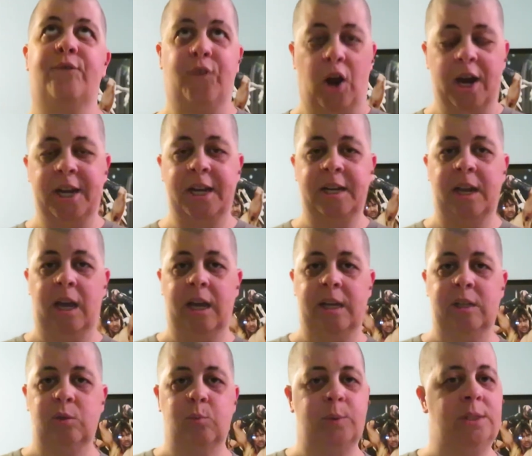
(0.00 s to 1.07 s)
Friday
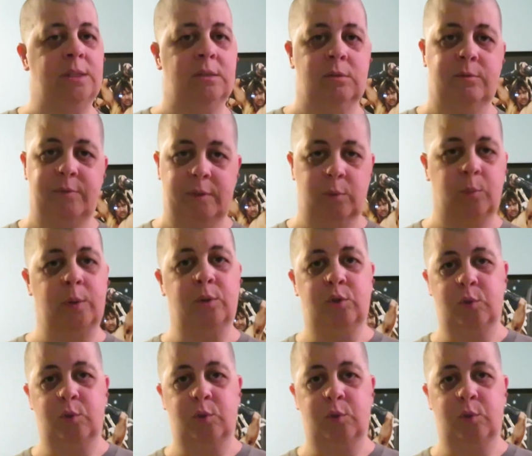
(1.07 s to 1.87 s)
night, we didn't, fit, when,